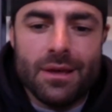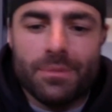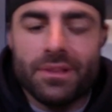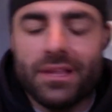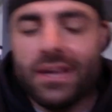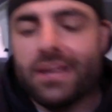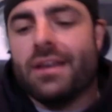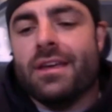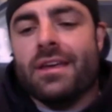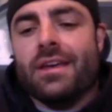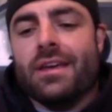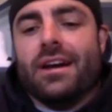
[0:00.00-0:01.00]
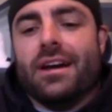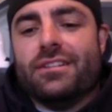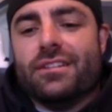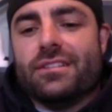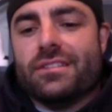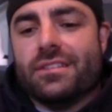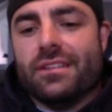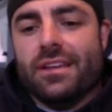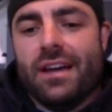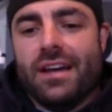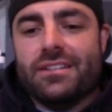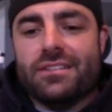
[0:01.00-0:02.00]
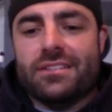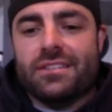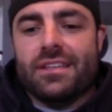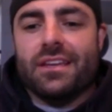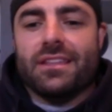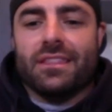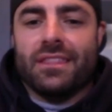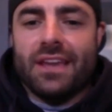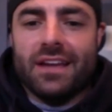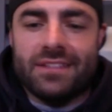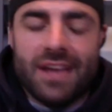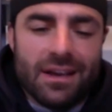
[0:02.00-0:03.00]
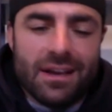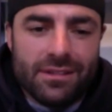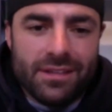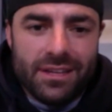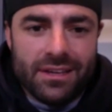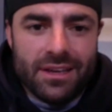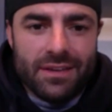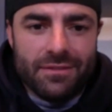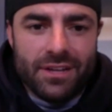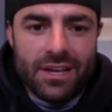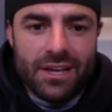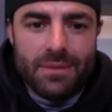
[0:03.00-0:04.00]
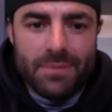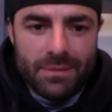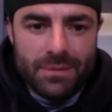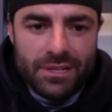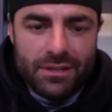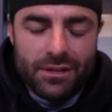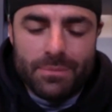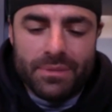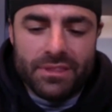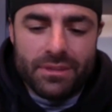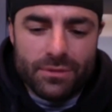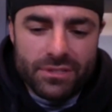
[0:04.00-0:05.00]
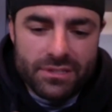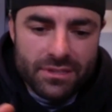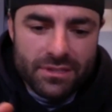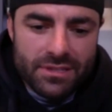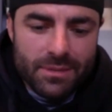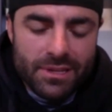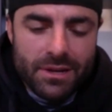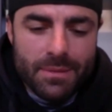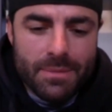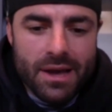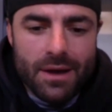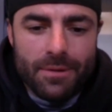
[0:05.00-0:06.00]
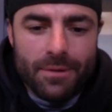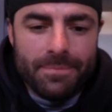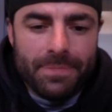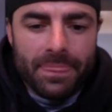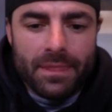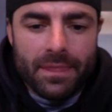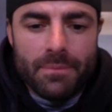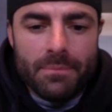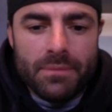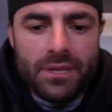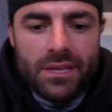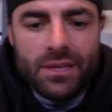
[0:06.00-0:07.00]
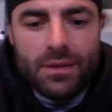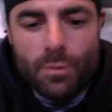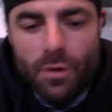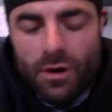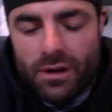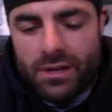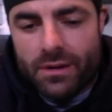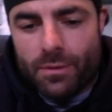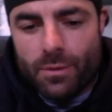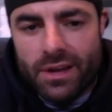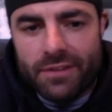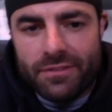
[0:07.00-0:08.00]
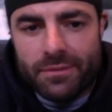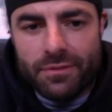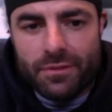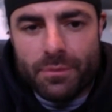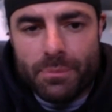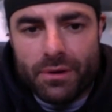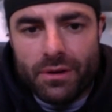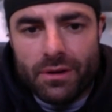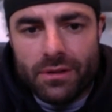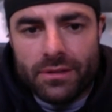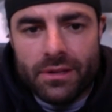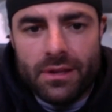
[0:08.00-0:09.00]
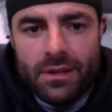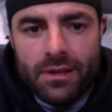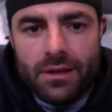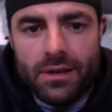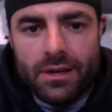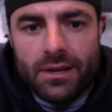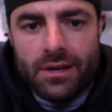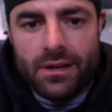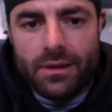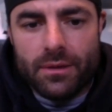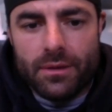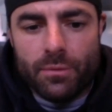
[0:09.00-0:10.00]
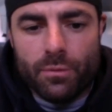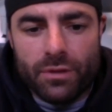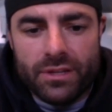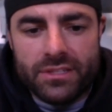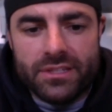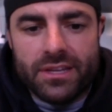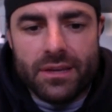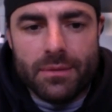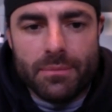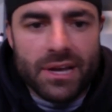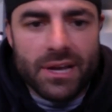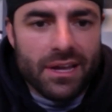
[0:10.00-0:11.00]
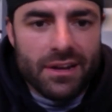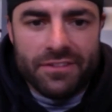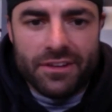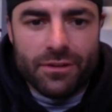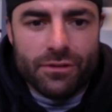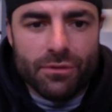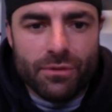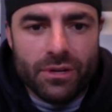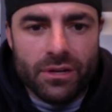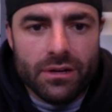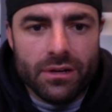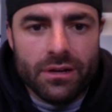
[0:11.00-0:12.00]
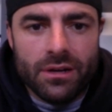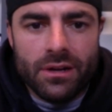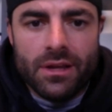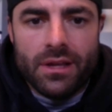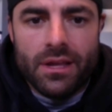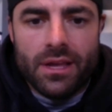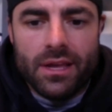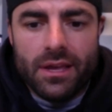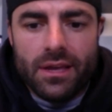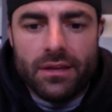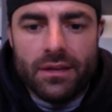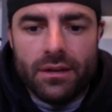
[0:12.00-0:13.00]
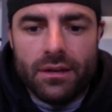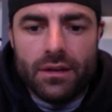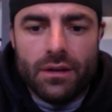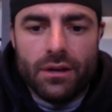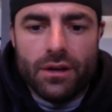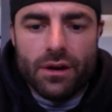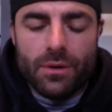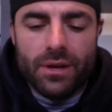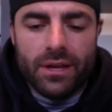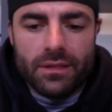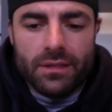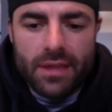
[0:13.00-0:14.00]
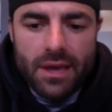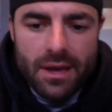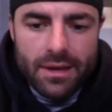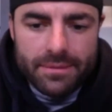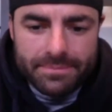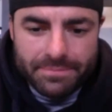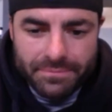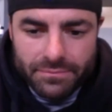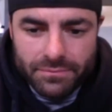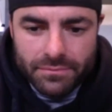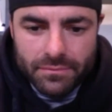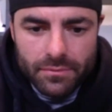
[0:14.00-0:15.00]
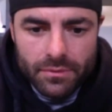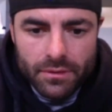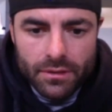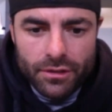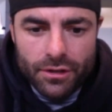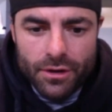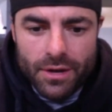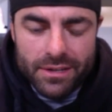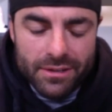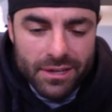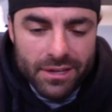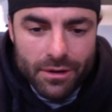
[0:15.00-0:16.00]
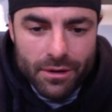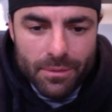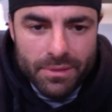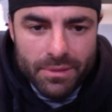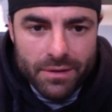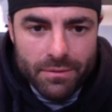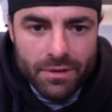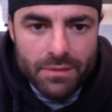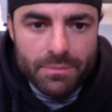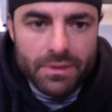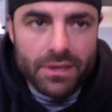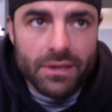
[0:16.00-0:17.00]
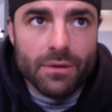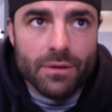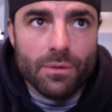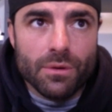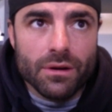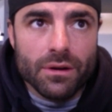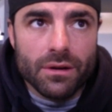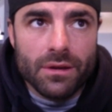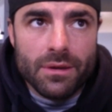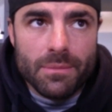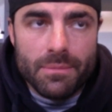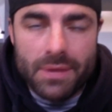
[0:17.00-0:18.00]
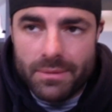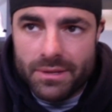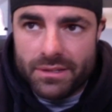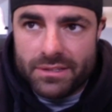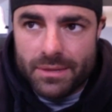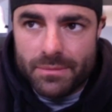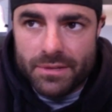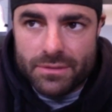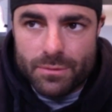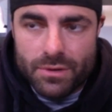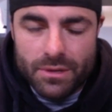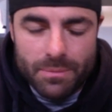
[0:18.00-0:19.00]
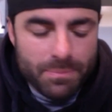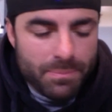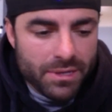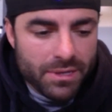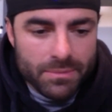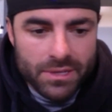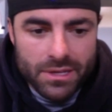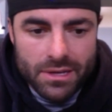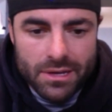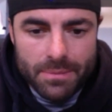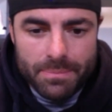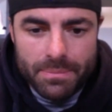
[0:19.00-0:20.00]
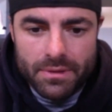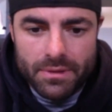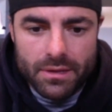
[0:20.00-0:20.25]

But like I just I just think that tackling every day made me good, but there was something about me walking away from football, uh, risking my NFL career, and knowing that, you know, I could get hurt playing rugby, or maybe a team doesn't want to pick me up.